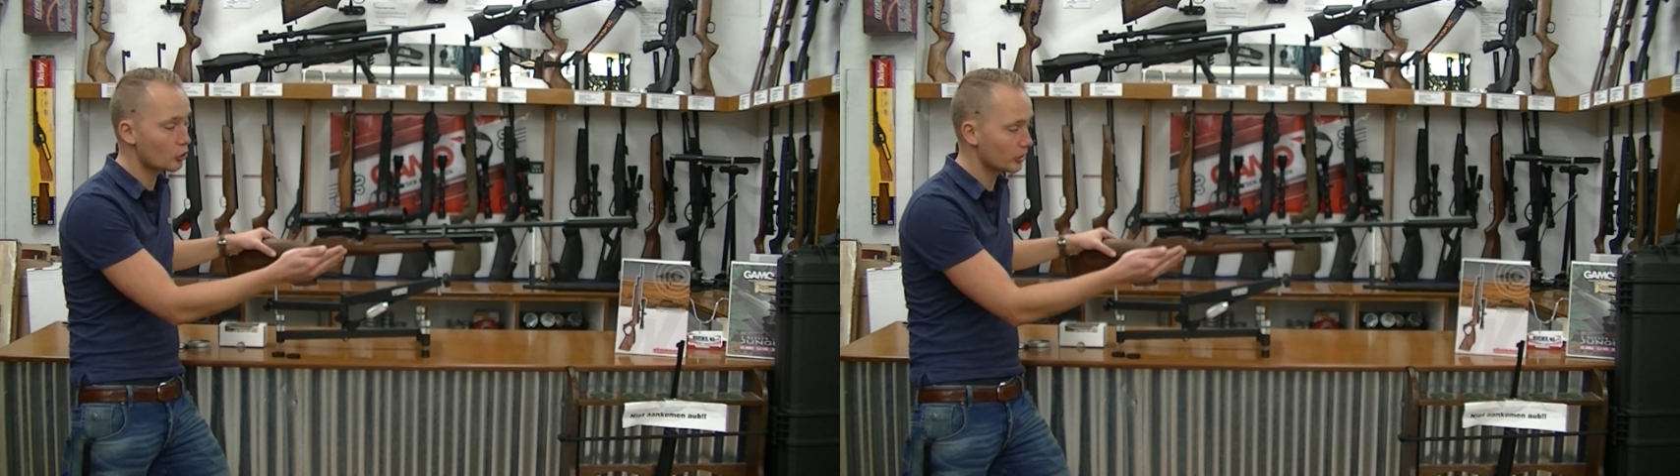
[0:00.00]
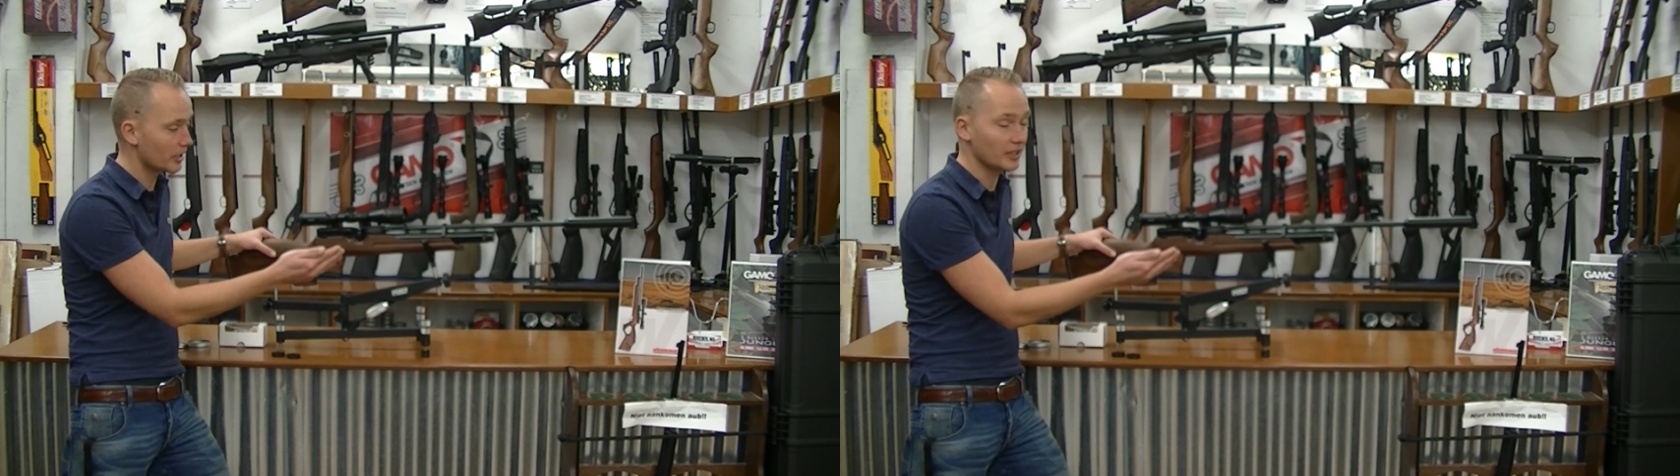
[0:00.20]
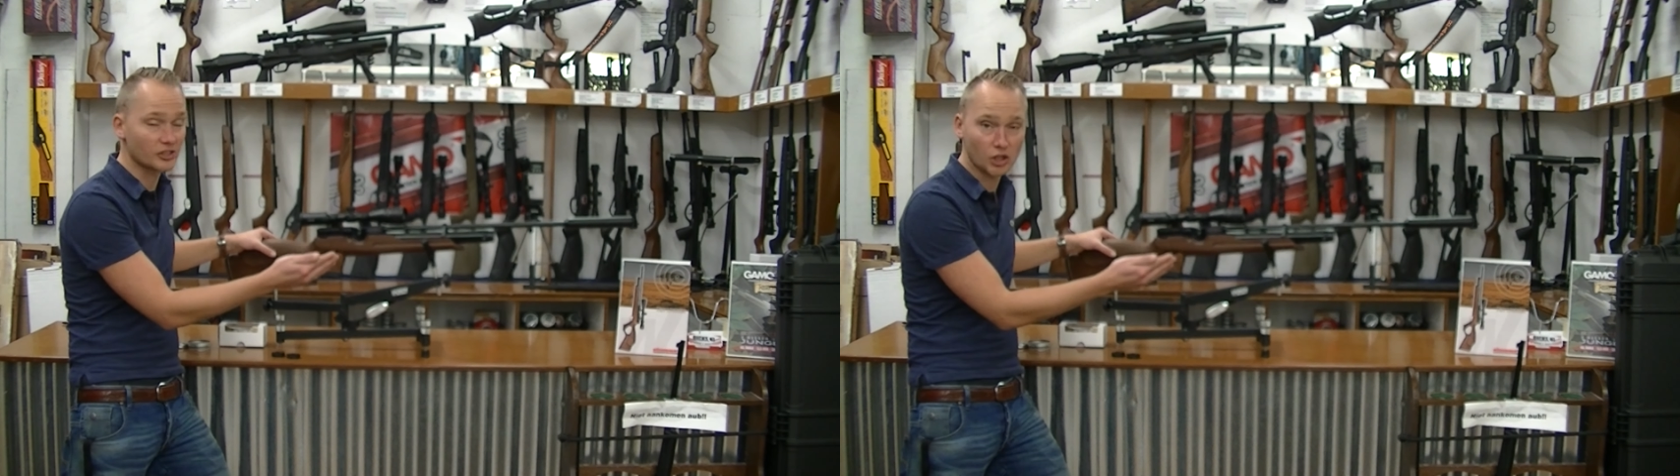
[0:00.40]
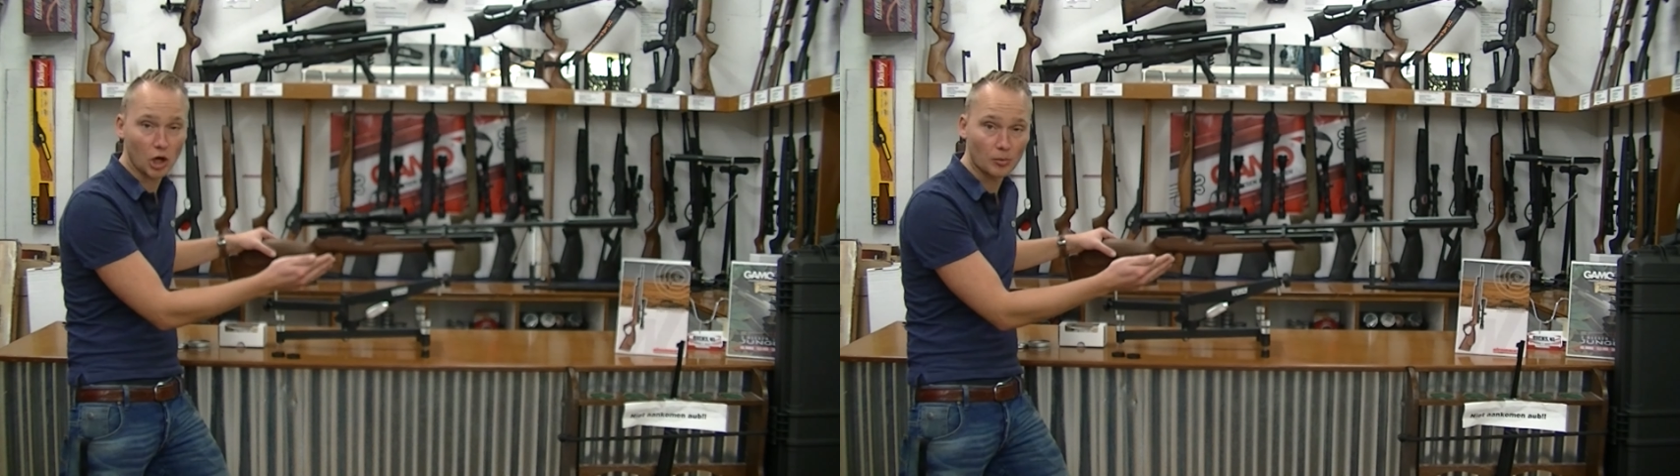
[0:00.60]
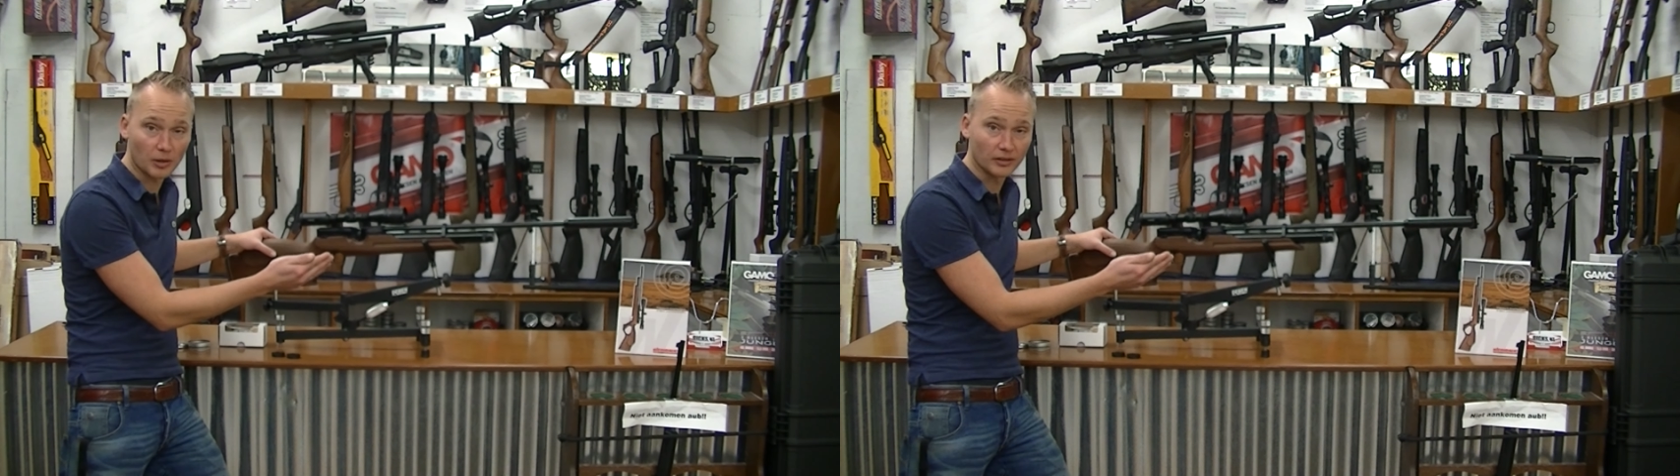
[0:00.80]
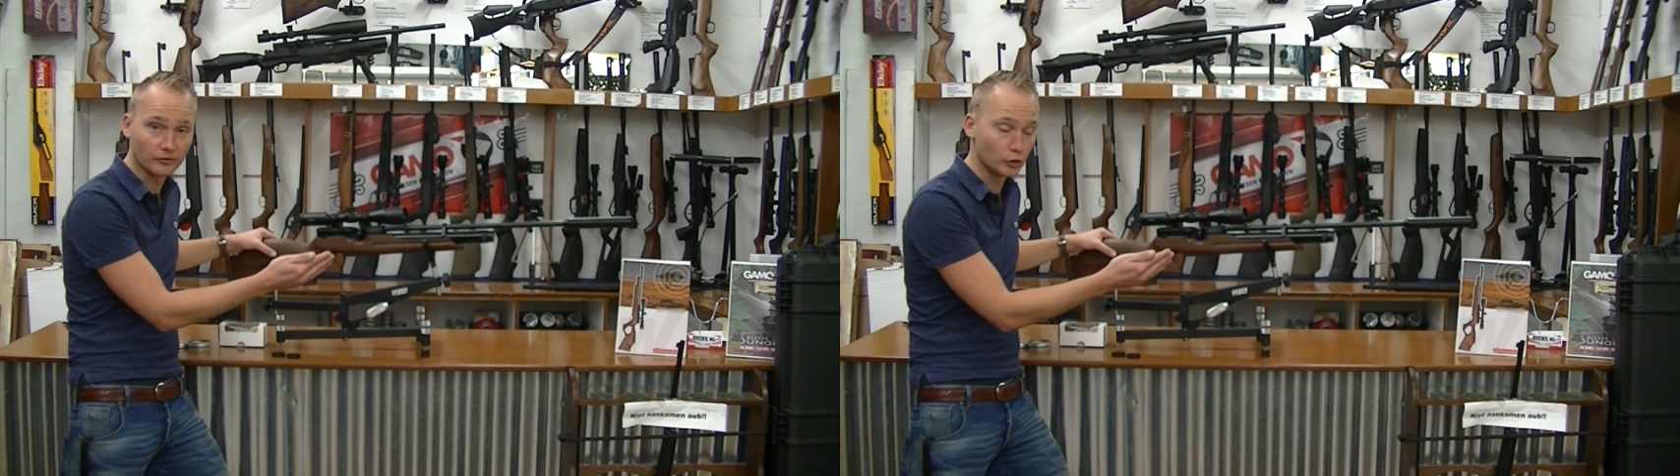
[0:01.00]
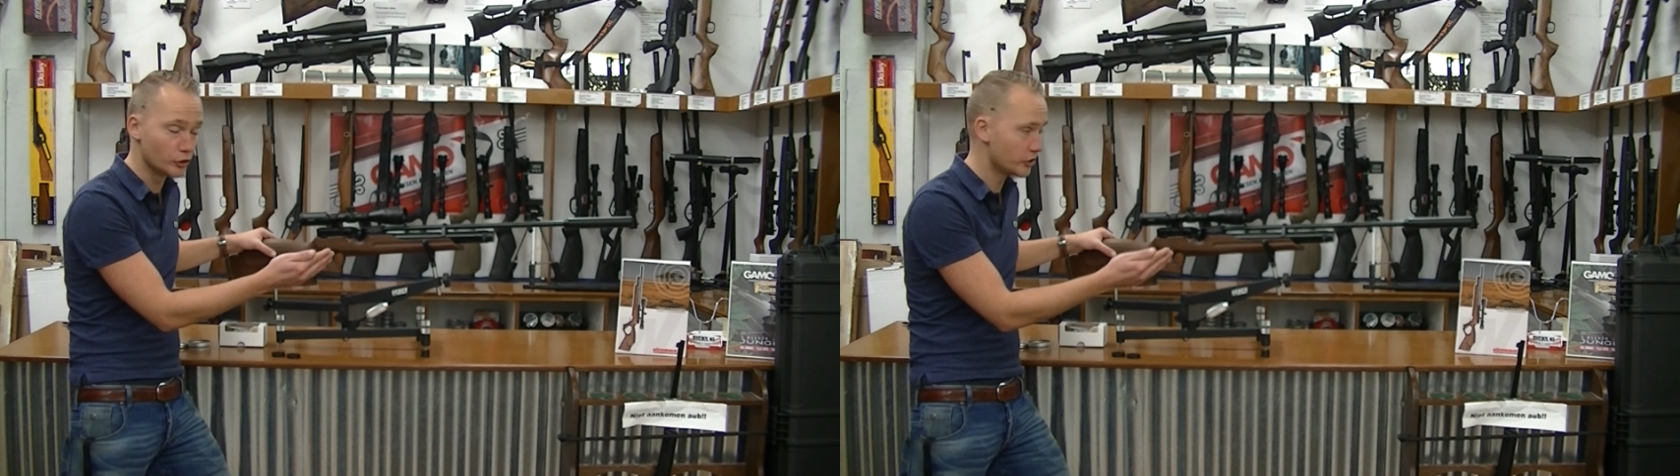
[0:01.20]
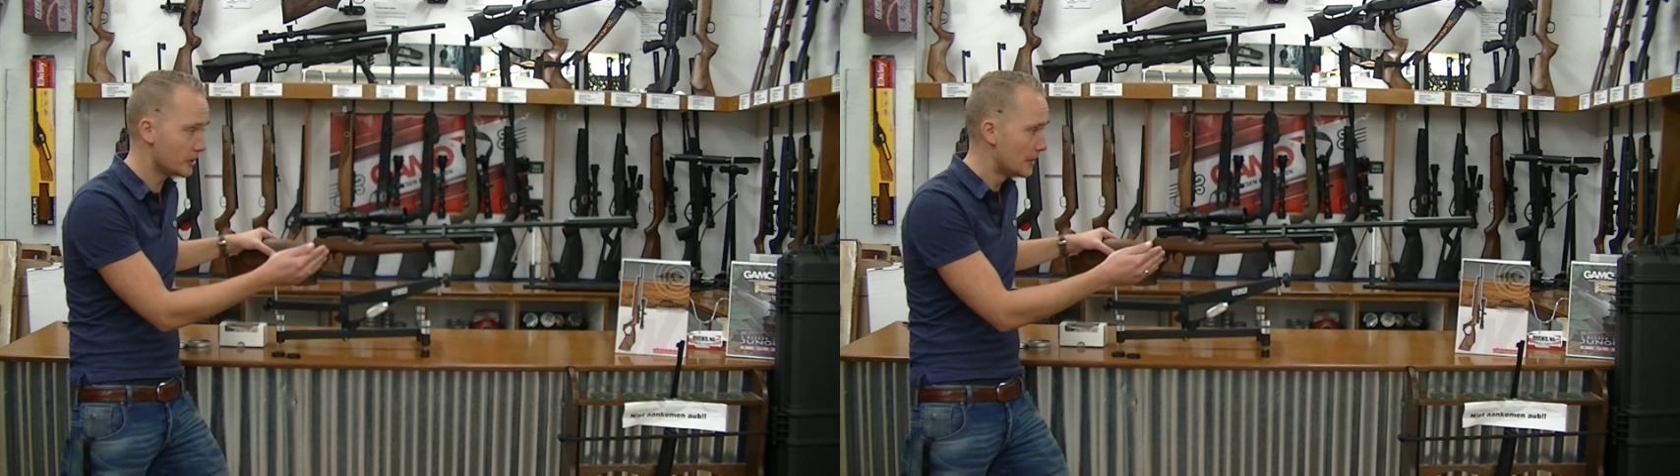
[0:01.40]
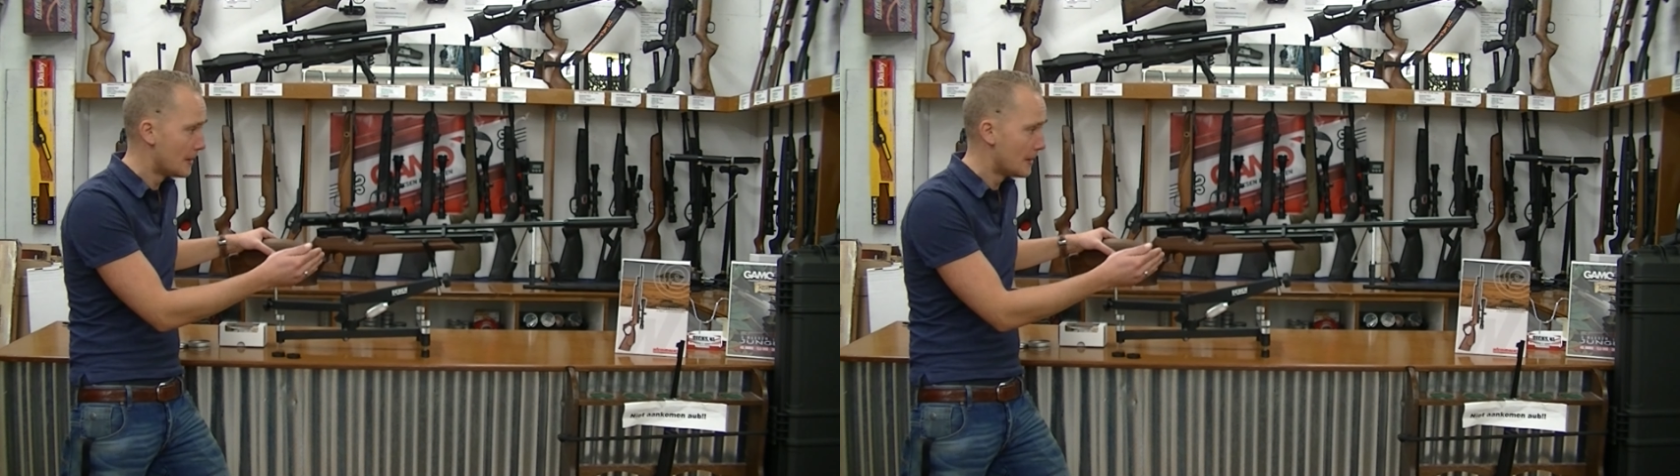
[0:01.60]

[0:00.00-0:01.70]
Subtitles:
than its carbine version.